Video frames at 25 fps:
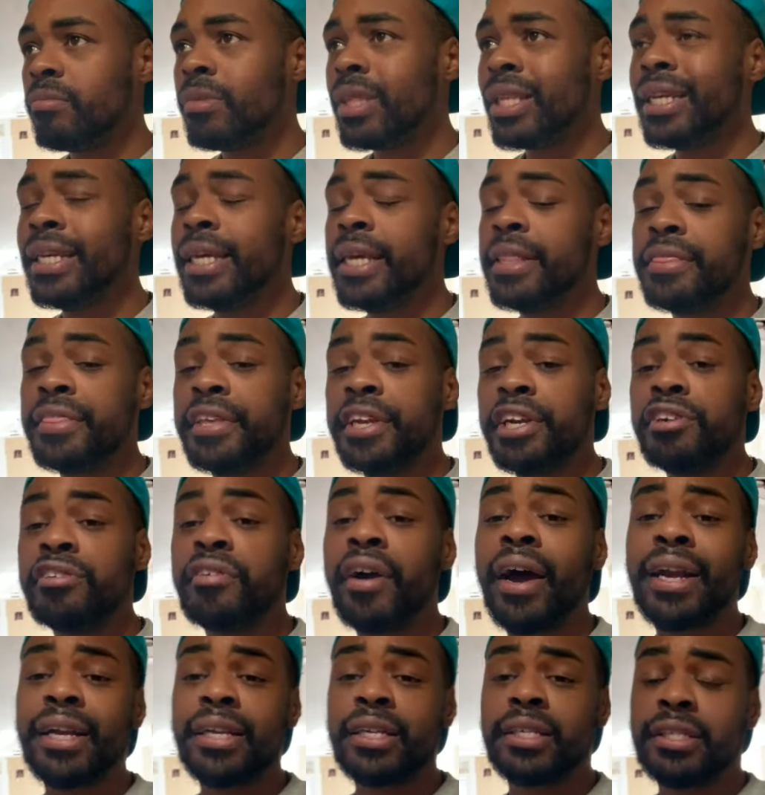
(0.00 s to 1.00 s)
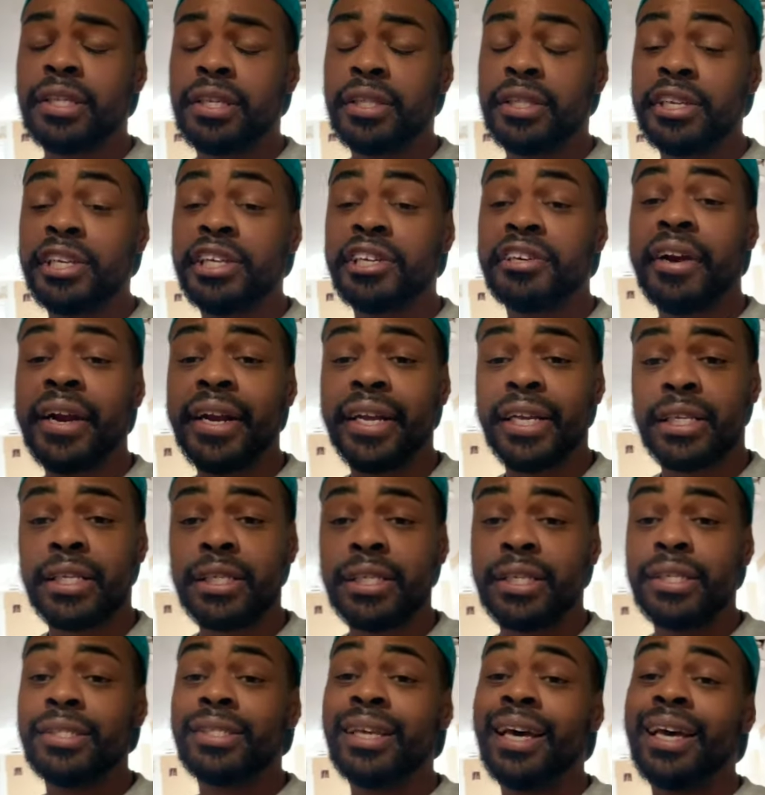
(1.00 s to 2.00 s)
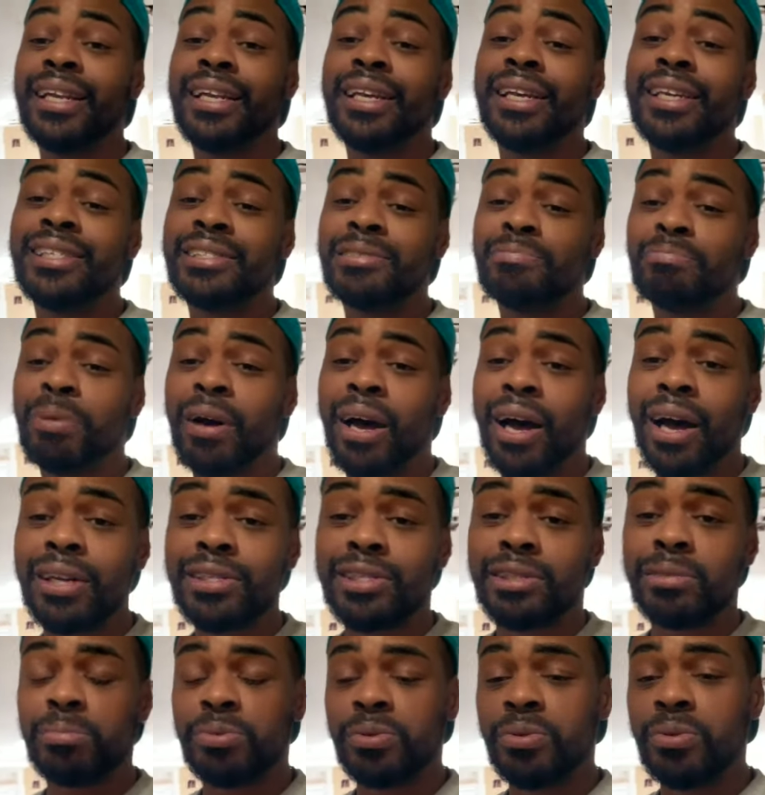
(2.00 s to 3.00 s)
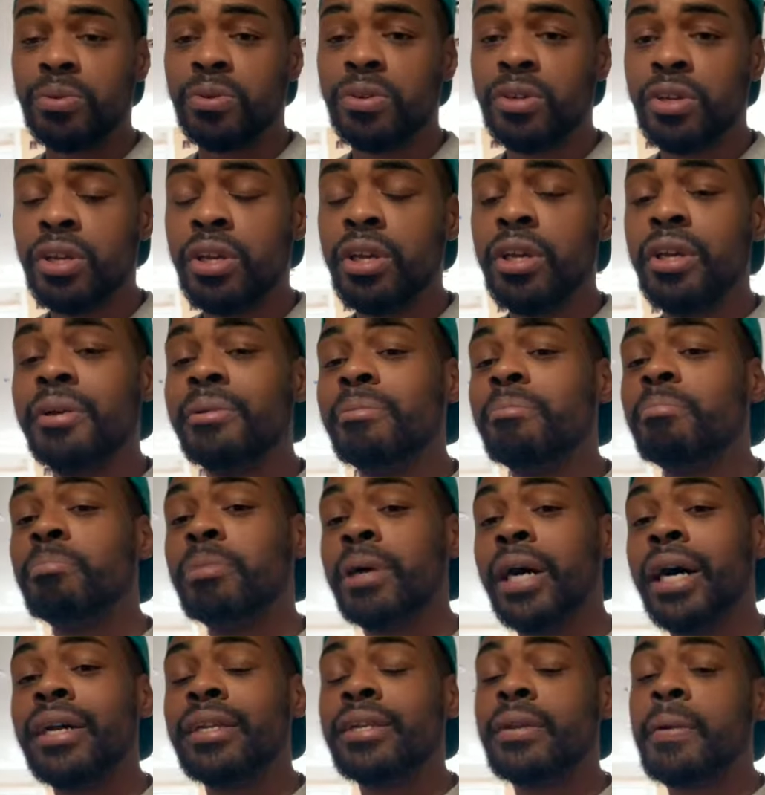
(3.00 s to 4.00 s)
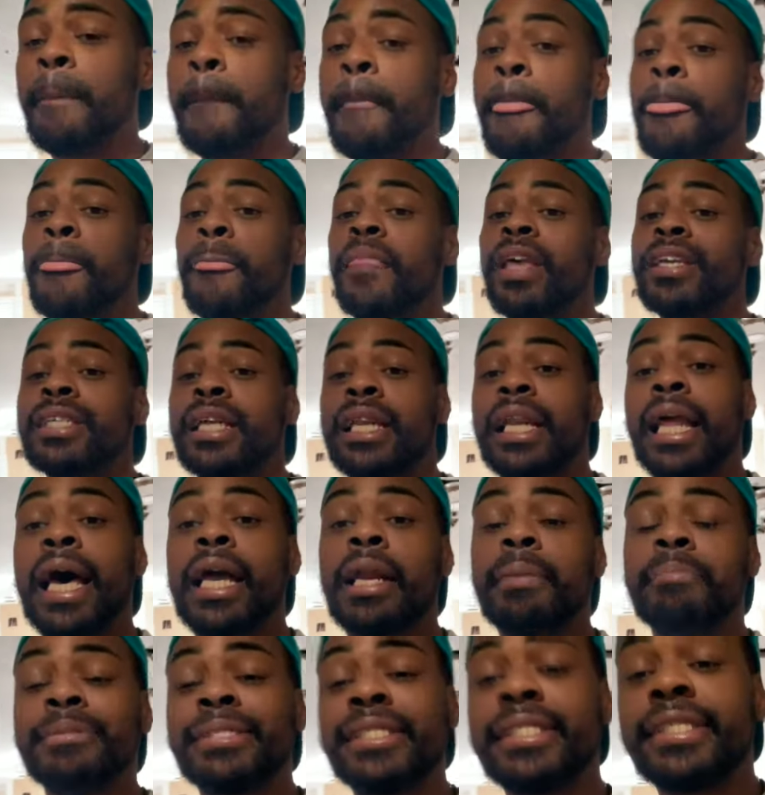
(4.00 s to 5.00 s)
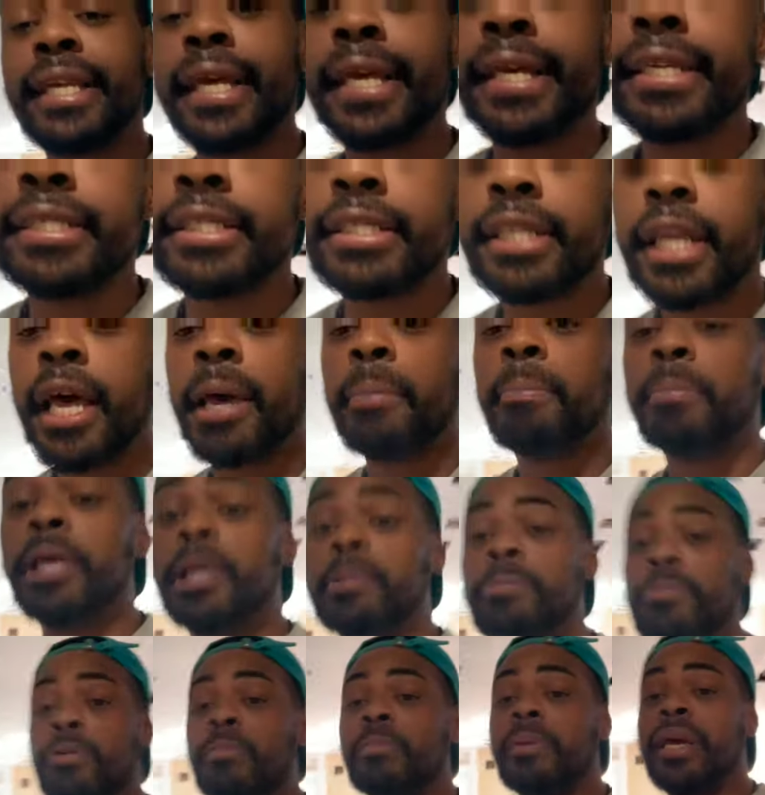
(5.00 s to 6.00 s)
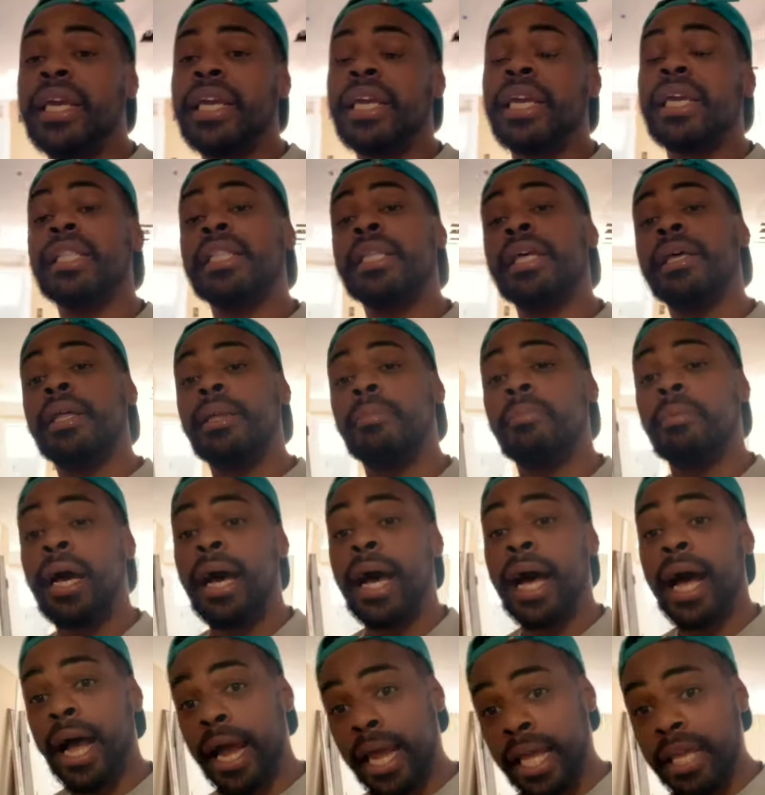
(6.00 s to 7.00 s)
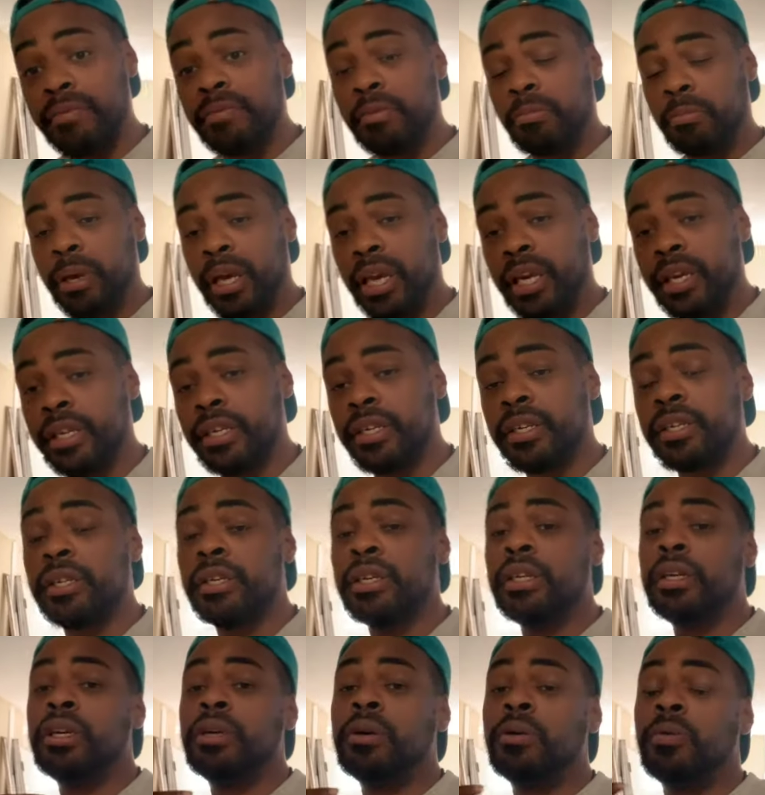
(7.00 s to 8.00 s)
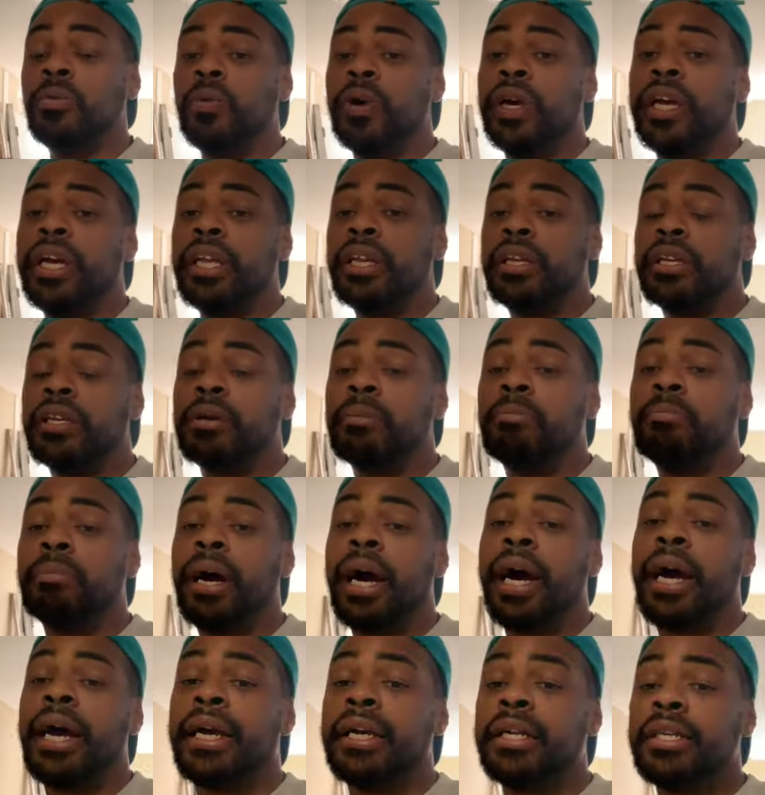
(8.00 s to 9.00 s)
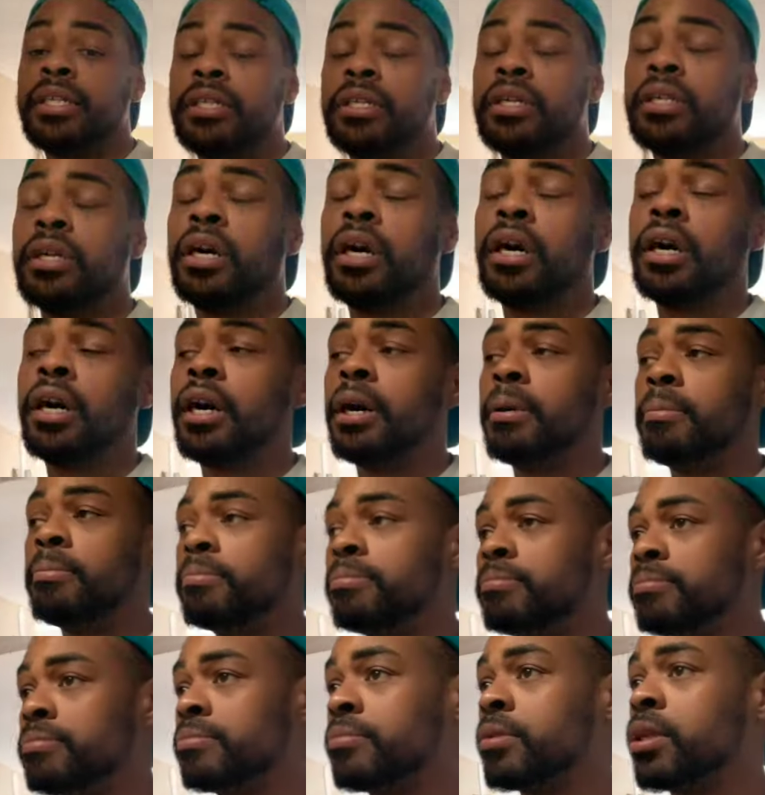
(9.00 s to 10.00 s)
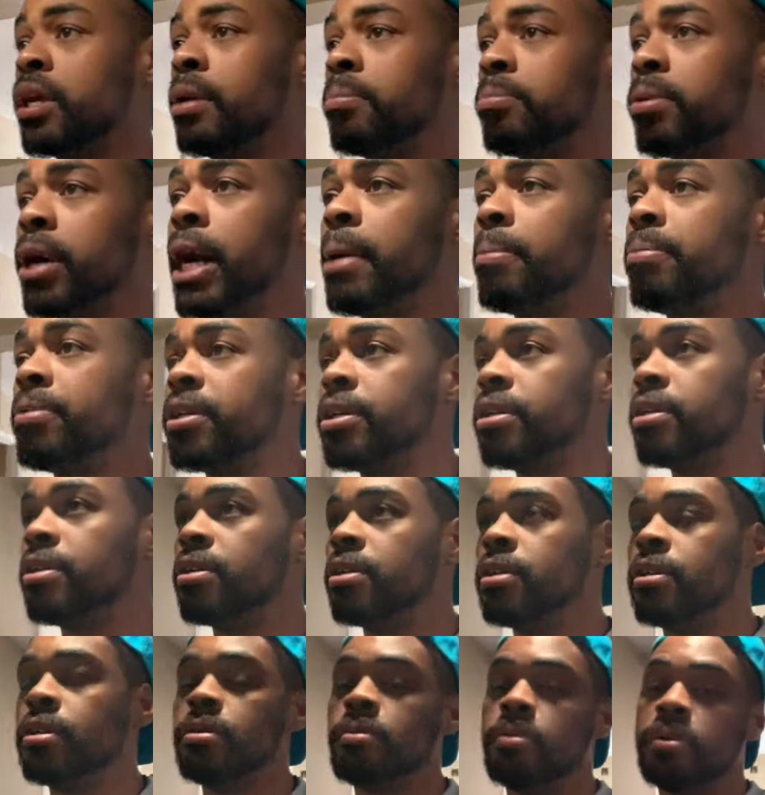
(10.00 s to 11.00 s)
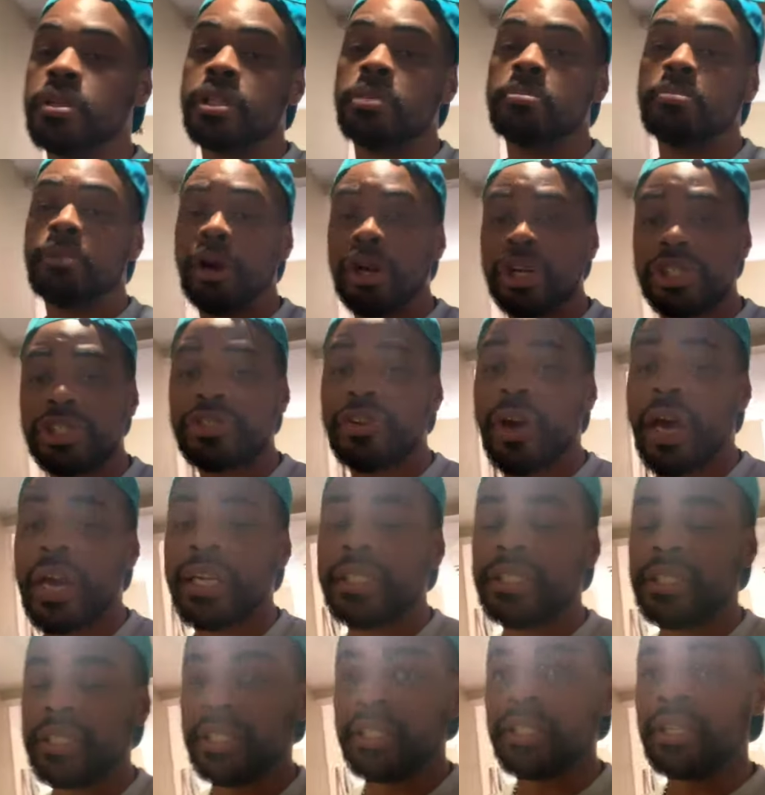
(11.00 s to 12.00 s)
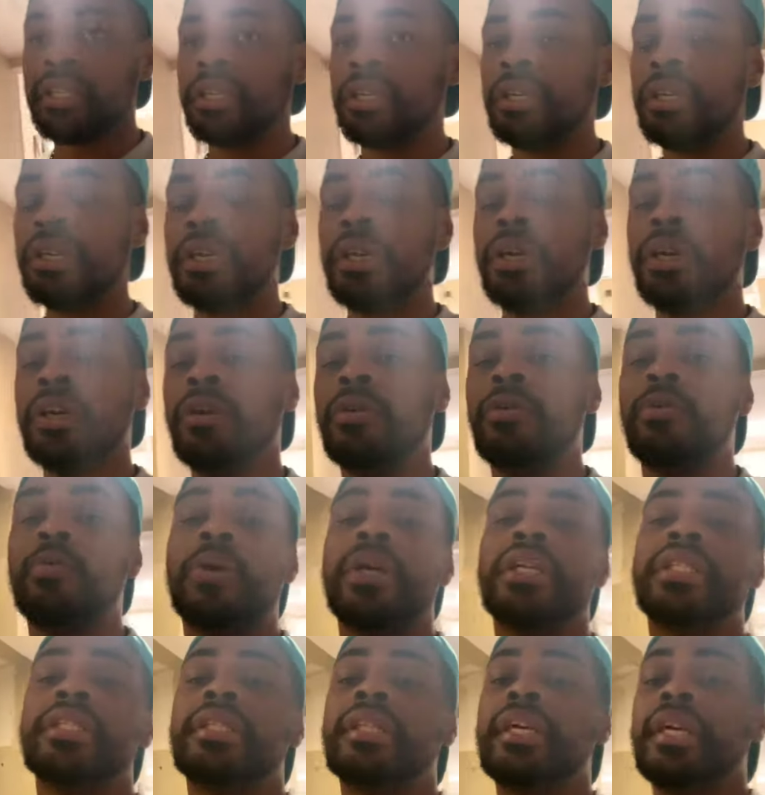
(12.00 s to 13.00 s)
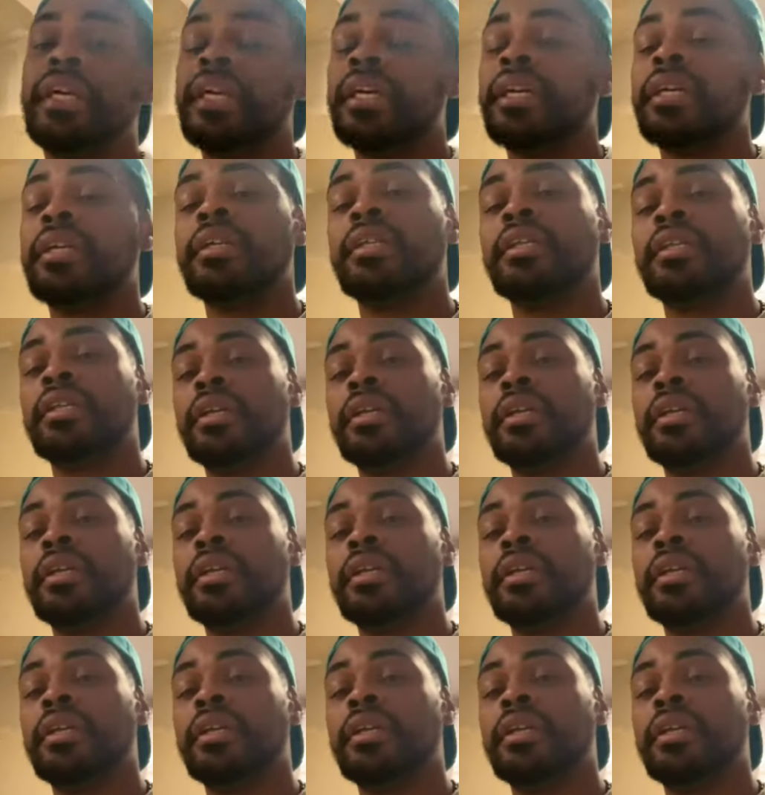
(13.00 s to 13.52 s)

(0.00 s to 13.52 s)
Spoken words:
And theoretically, that is possible. But there's a lot of mistakes that people make, and that I even made when buying a property with the BRRRR strategy. One thing